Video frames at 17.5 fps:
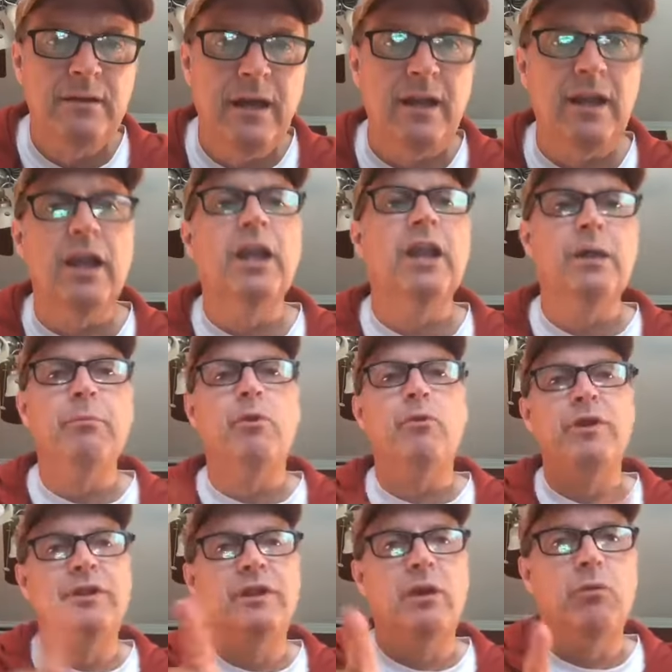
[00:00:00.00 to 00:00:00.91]
Now, let me
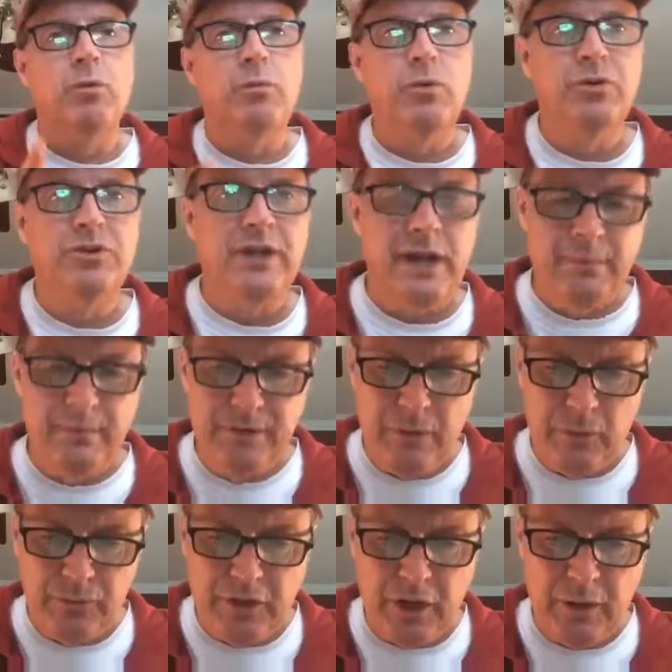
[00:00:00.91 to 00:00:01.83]
read that one more time and then
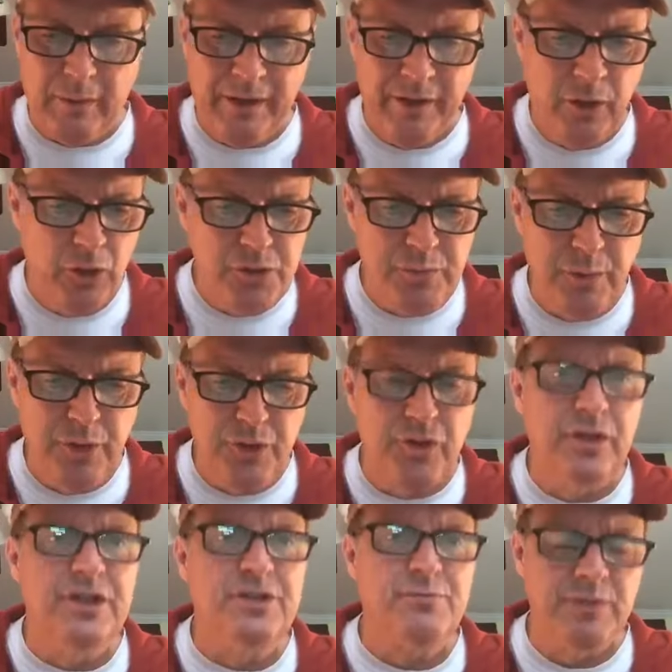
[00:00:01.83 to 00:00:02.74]
we'll talk about it. No spiritual
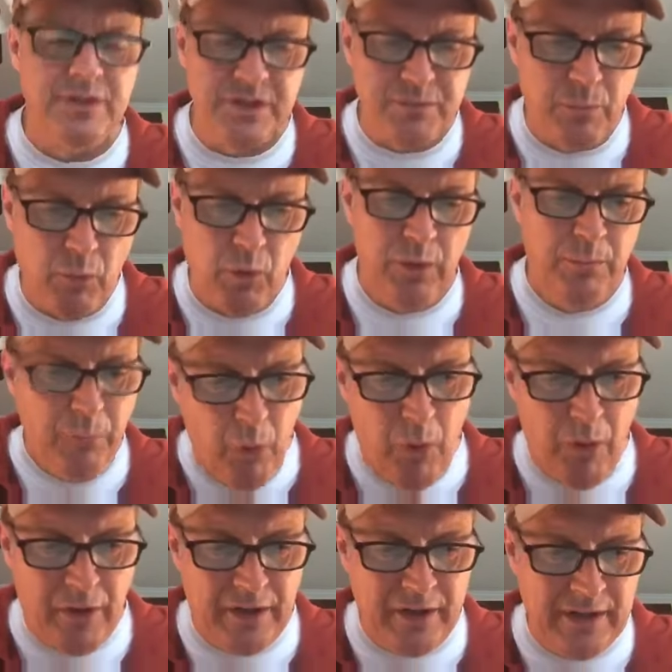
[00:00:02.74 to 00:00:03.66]
discipline is more
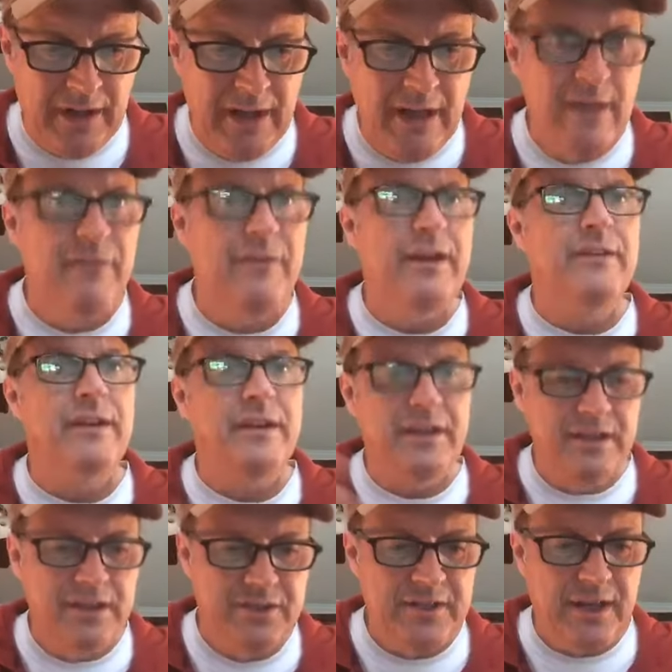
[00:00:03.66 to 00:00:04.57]
important than the
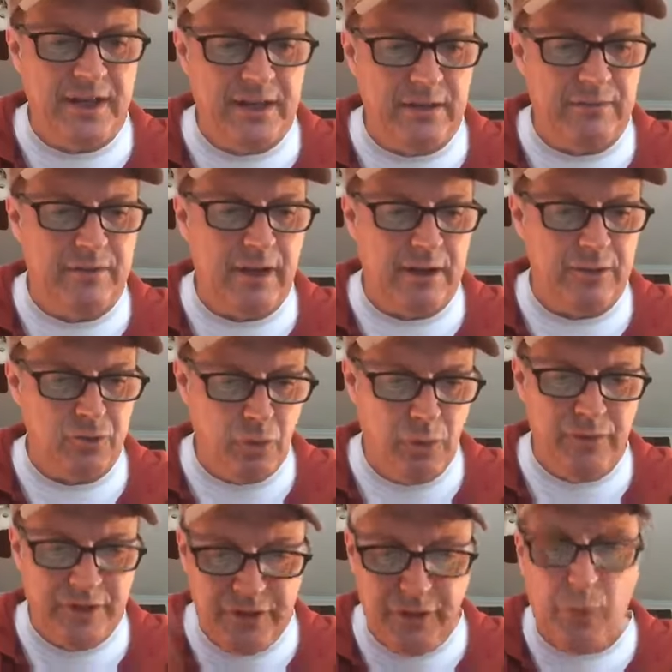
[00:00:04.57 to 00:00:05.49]
intake of God's
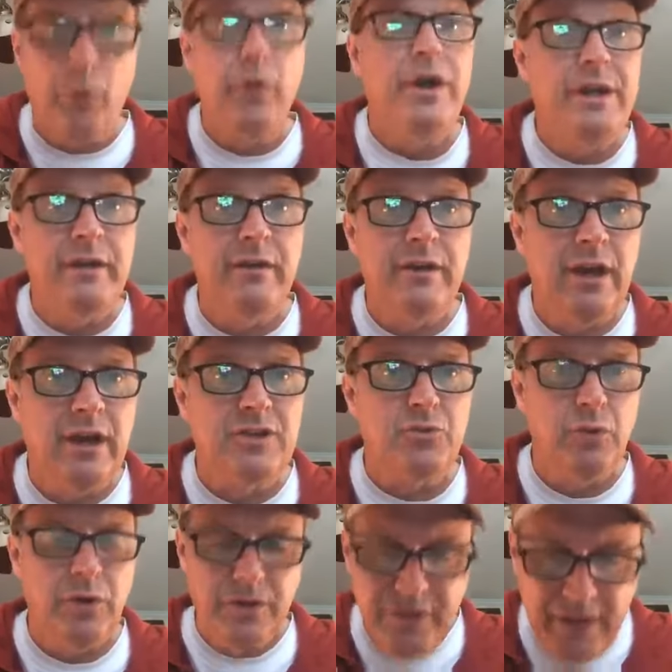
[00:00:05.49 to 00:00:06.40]
Word, than the reading of God's
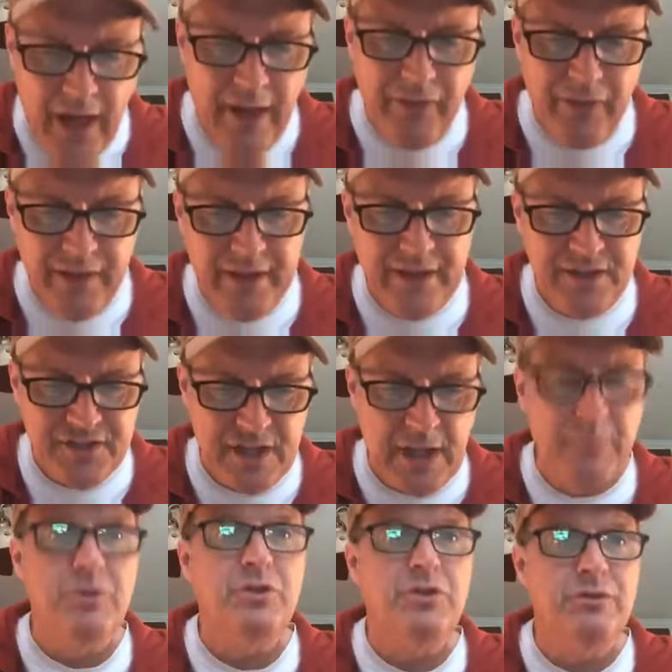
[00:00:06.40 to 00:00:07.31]
Word. Nothing can
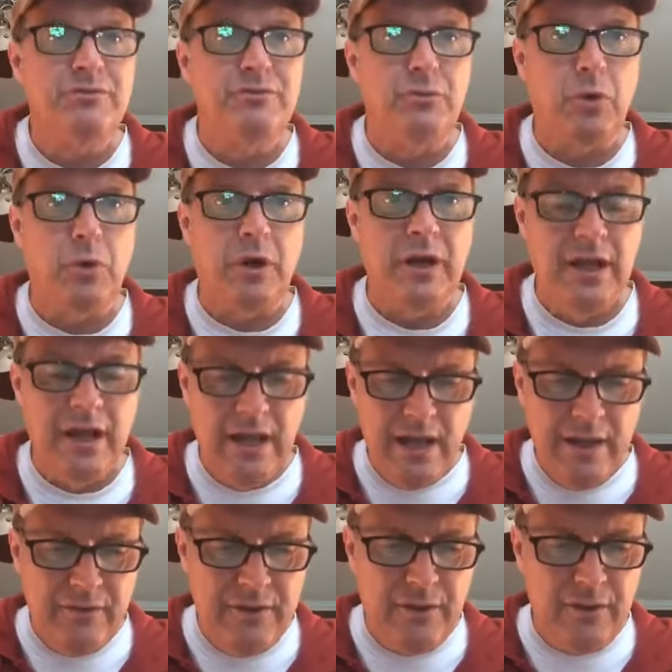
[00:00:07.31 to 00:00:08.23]
substitute for it.
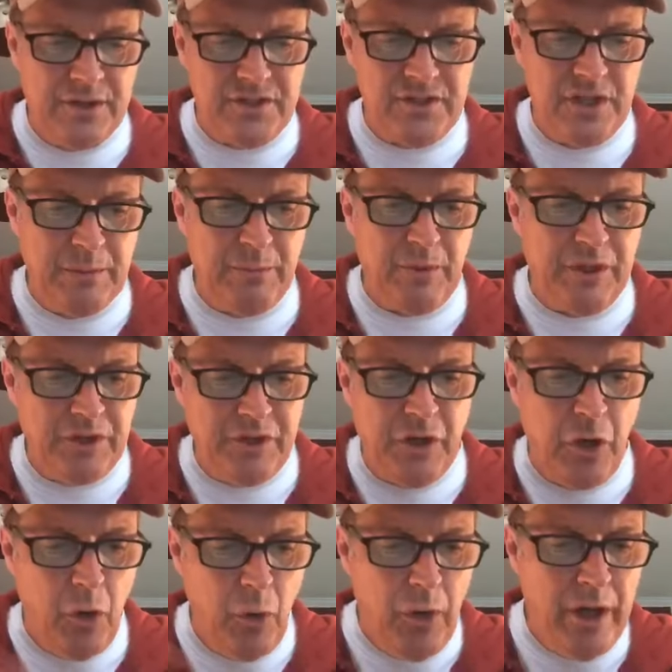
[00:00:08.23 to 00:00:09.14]
There is simply
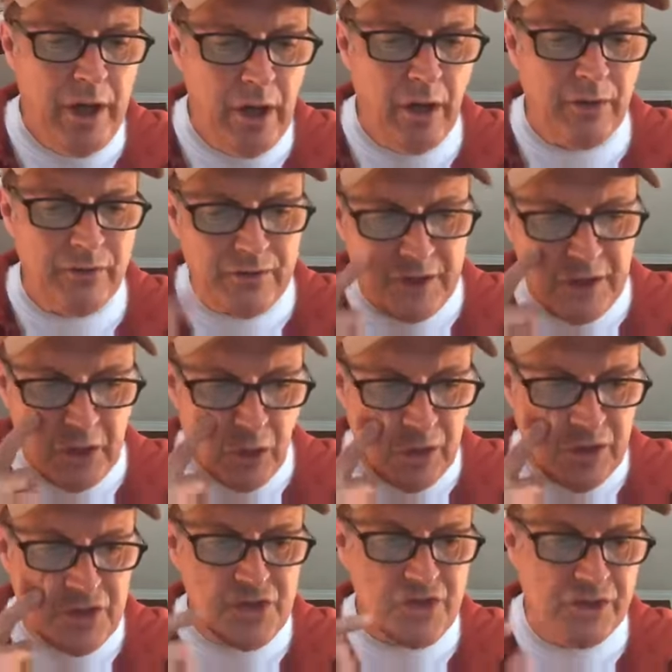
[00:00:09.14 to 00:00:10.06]
no healthy
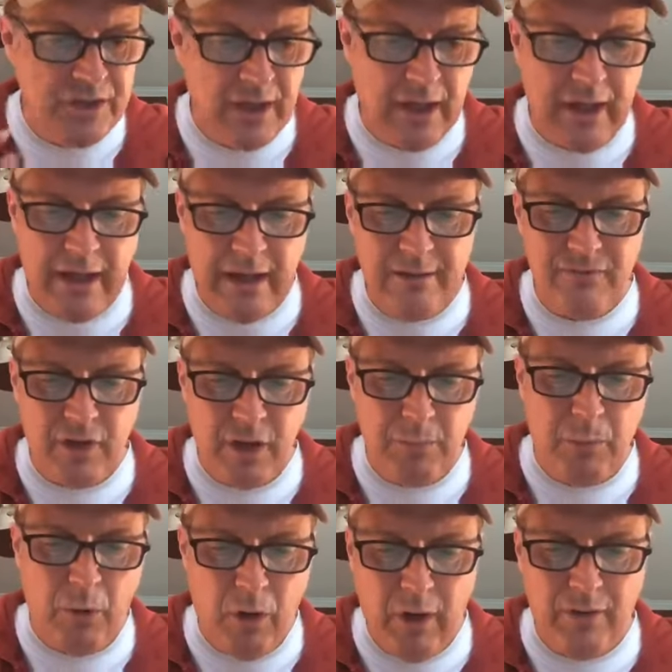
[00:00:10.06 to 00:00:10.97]
Christian life
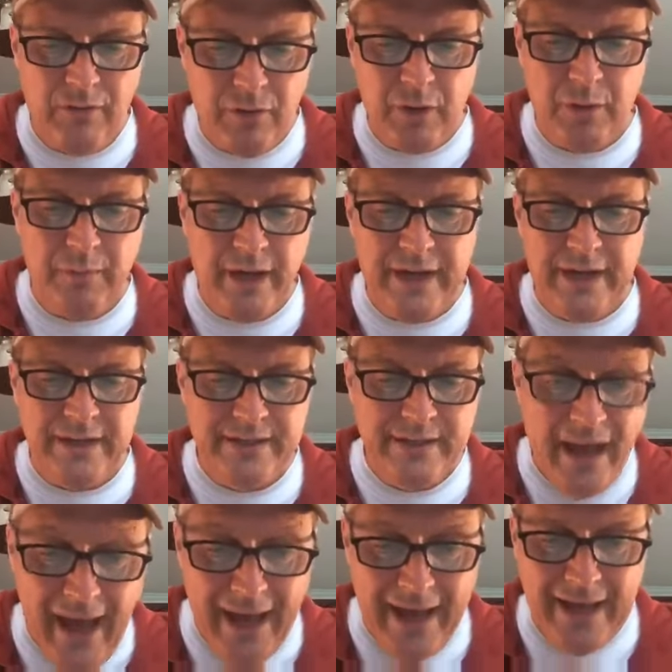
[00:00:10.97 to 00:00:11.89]
apart from a
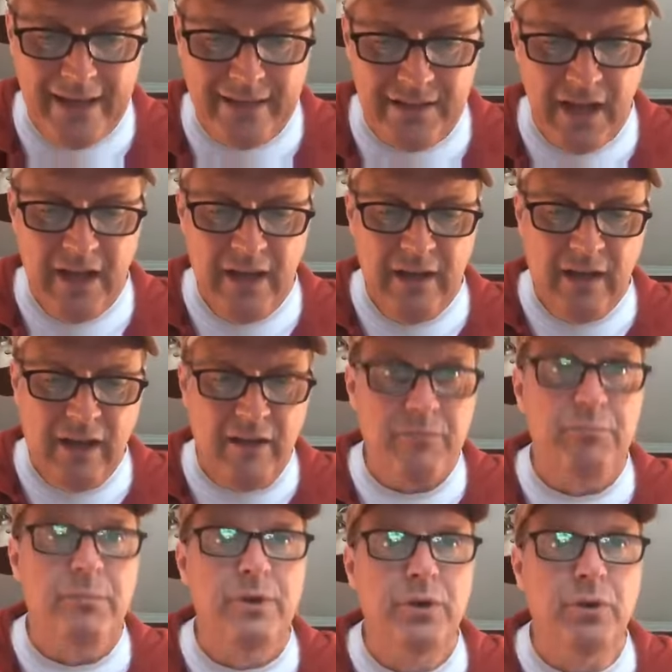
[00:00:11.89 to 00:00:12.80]
diet of
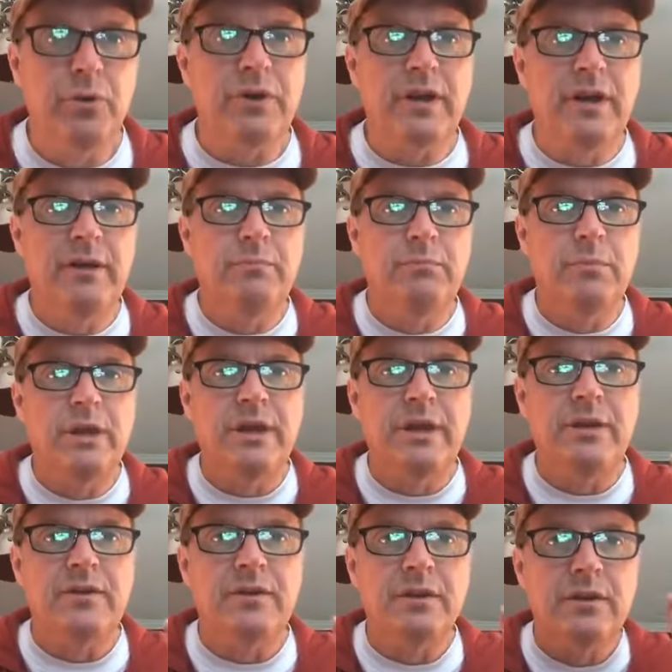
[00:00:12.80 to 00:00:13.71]
milk and
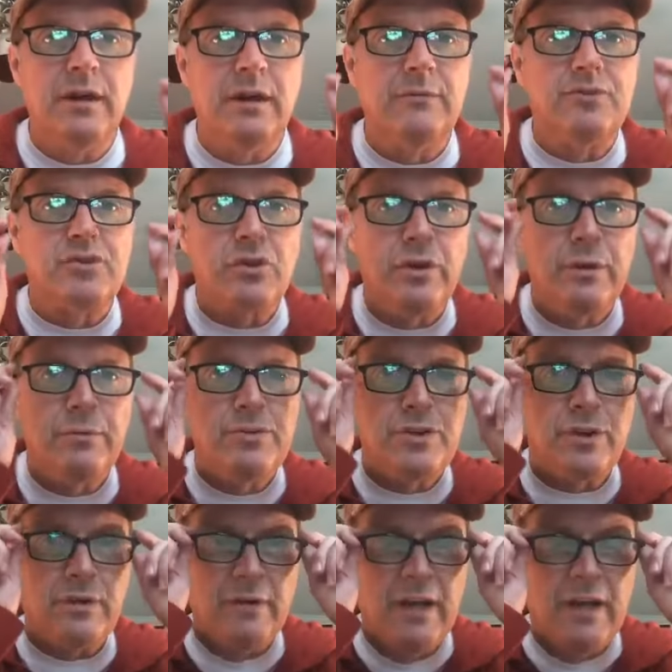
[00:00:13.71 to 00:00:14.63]
meat of
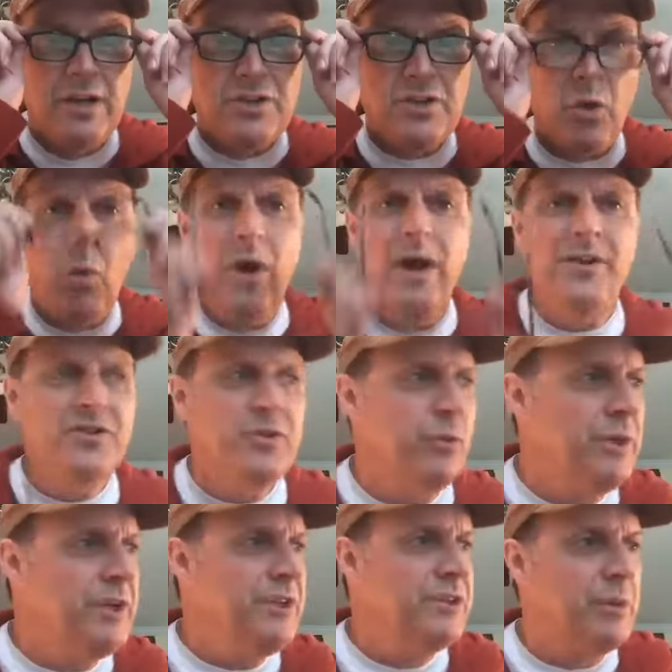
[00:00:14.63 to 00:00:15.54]
Scripture. So, why is
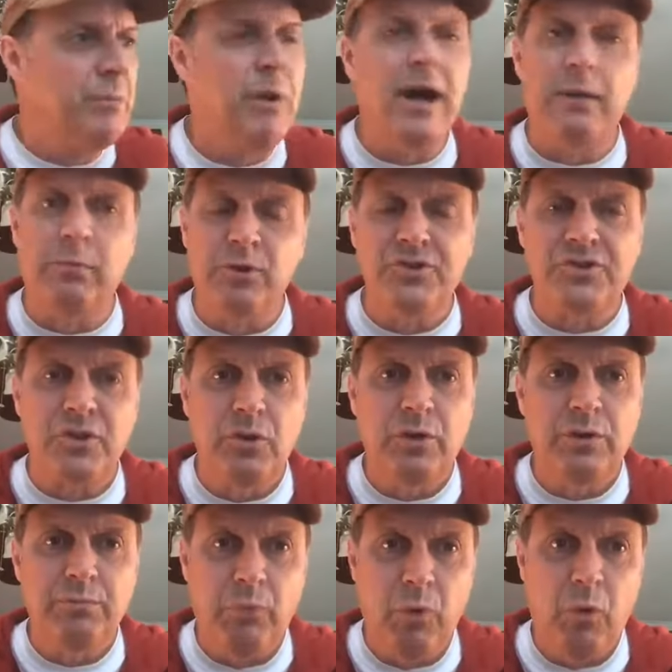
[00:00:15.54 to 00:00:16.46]
reading the Bible so
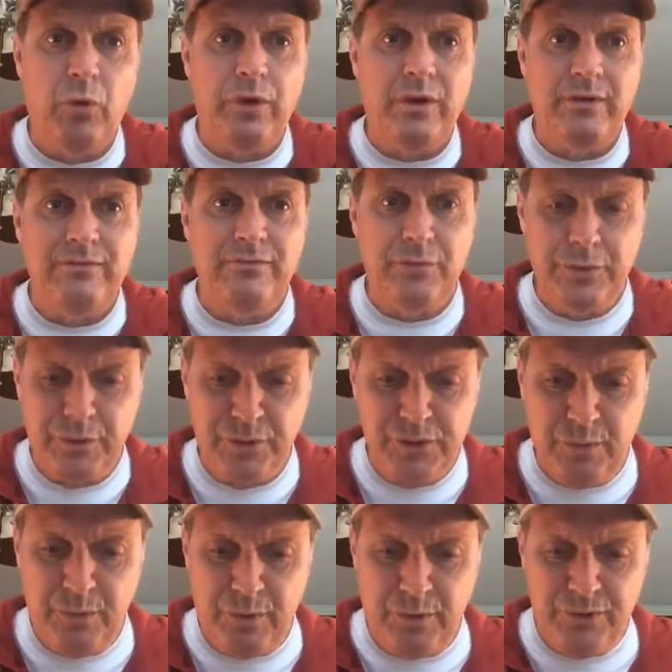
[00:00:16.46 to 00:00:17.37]
important for your
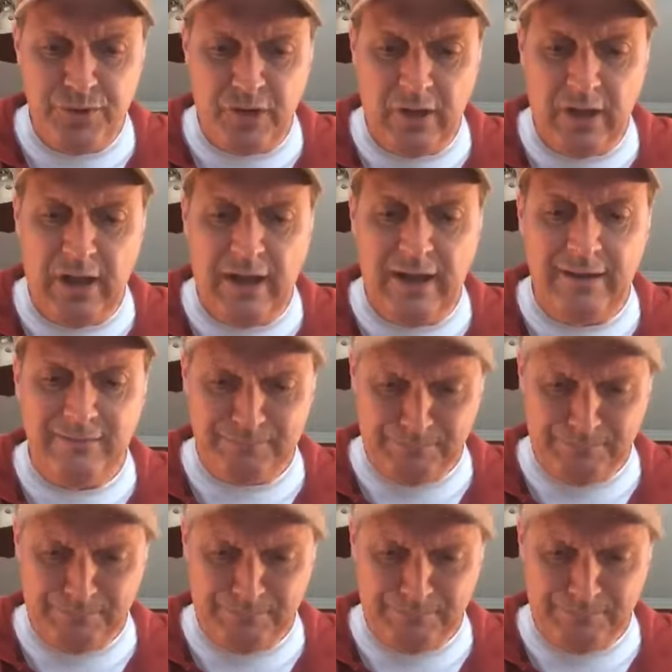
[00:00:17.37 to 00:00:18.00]
spiritual life?